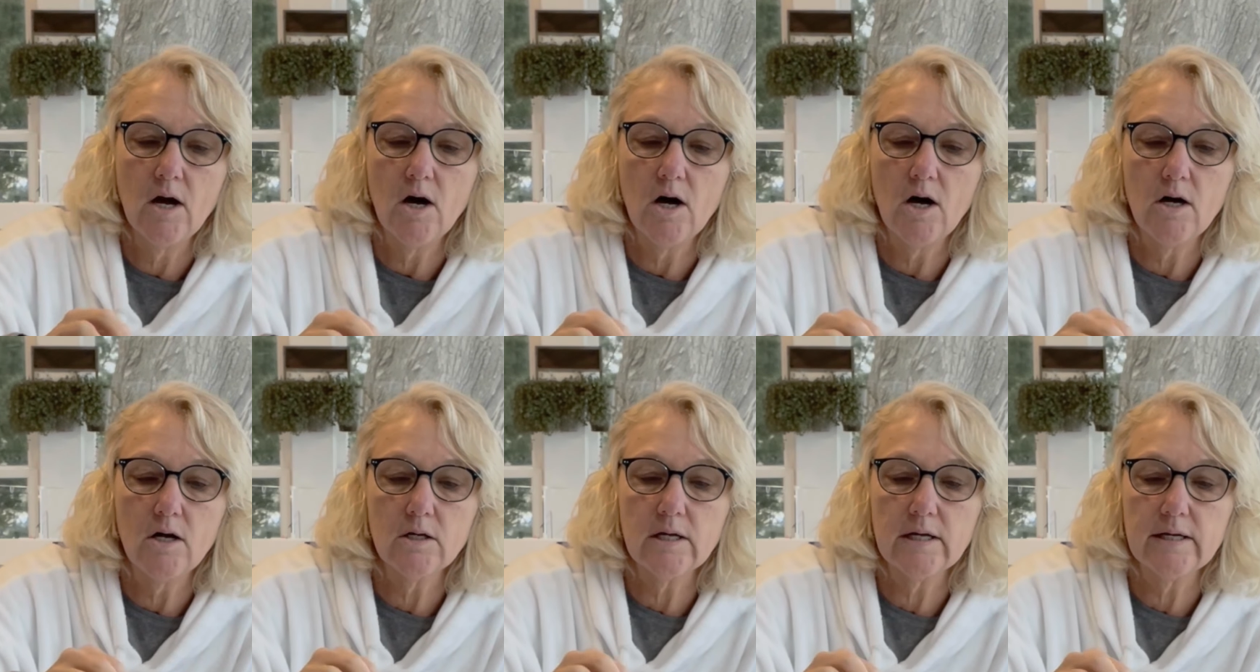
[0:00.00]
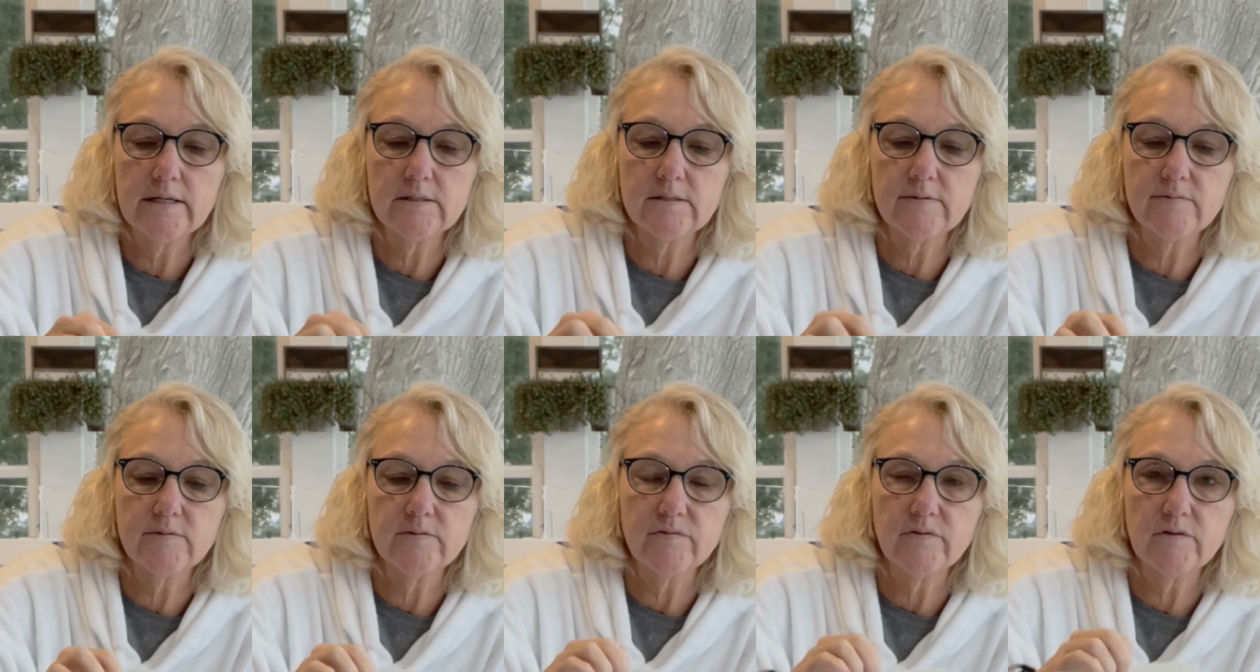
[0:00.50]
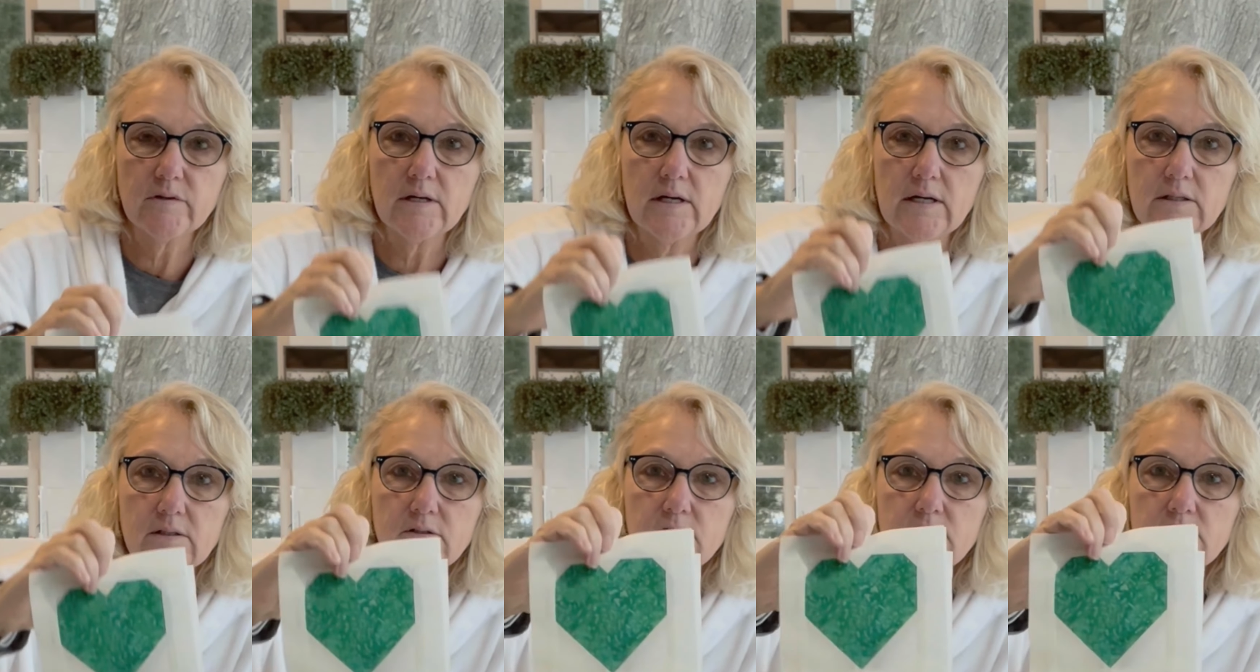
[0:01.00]
All kinds of different
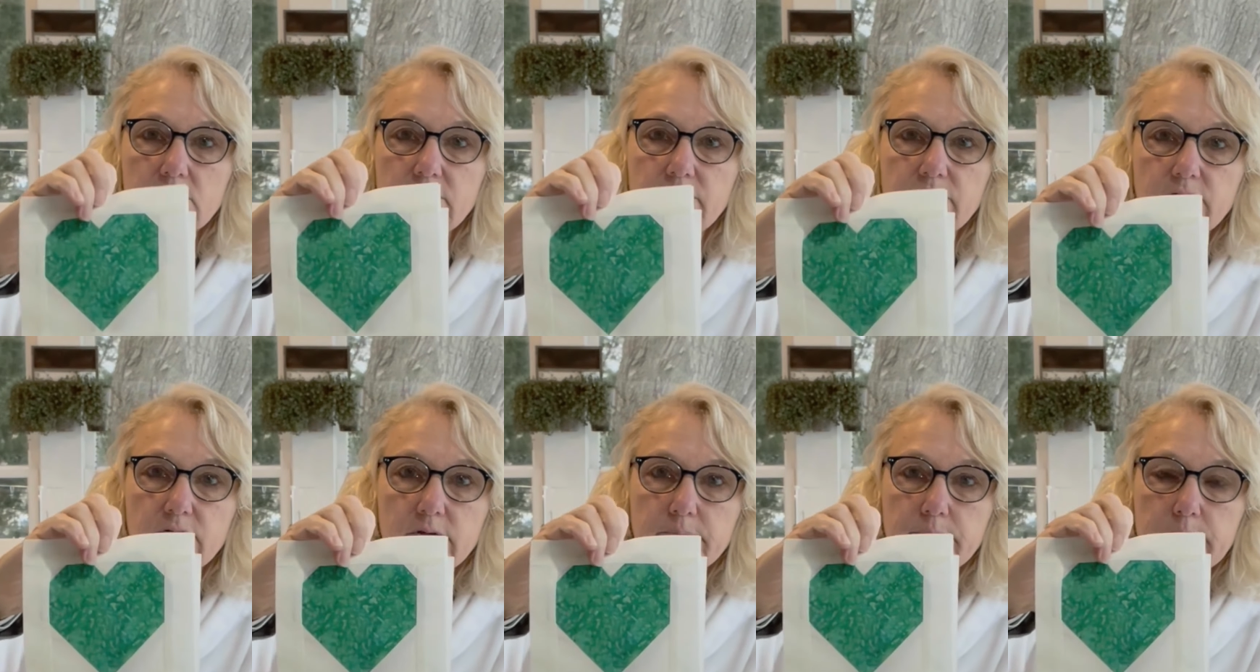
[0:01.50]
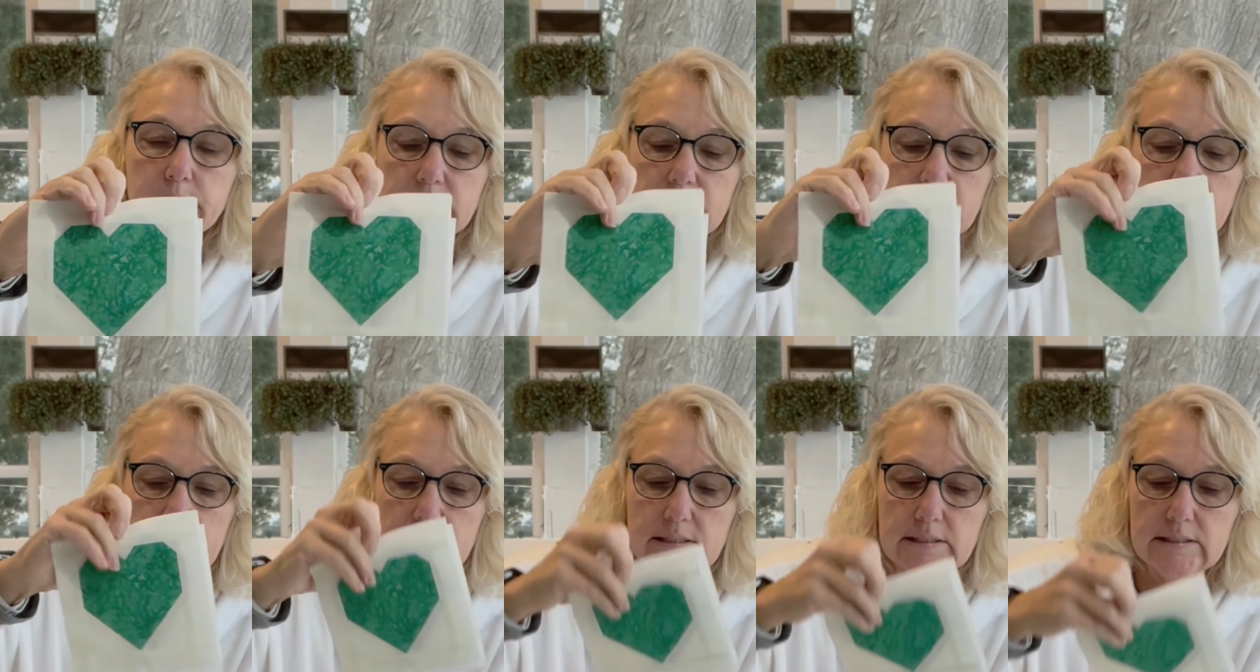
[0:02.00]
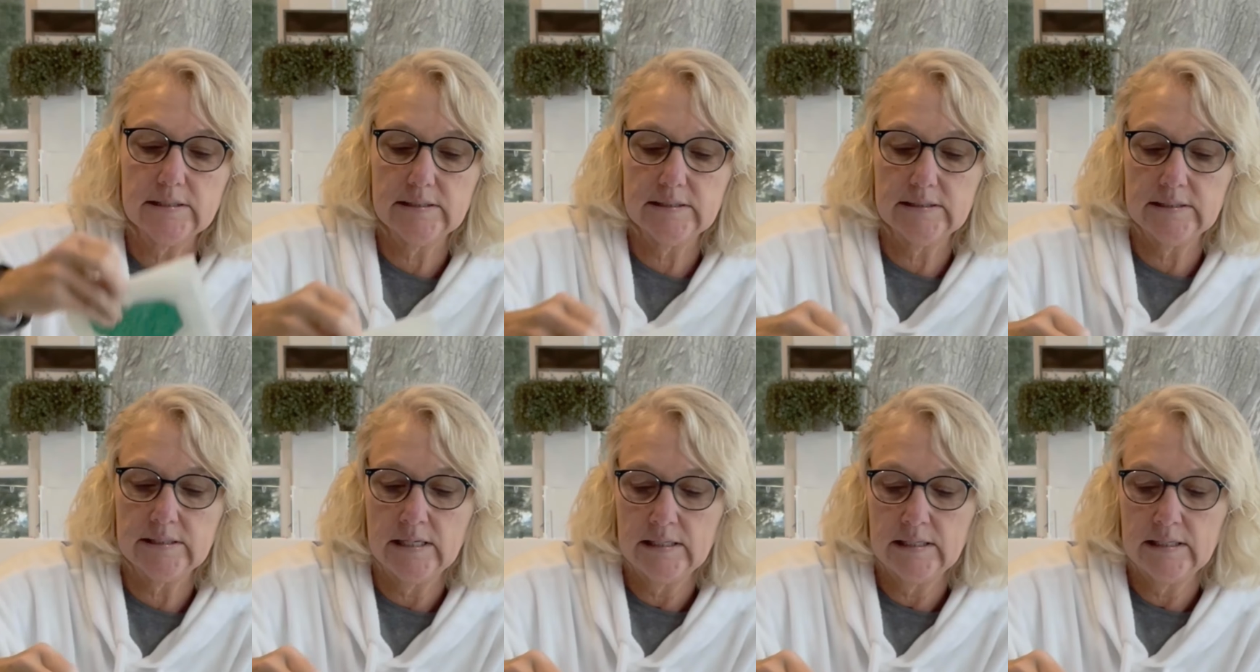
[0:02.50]
colors for the batiks.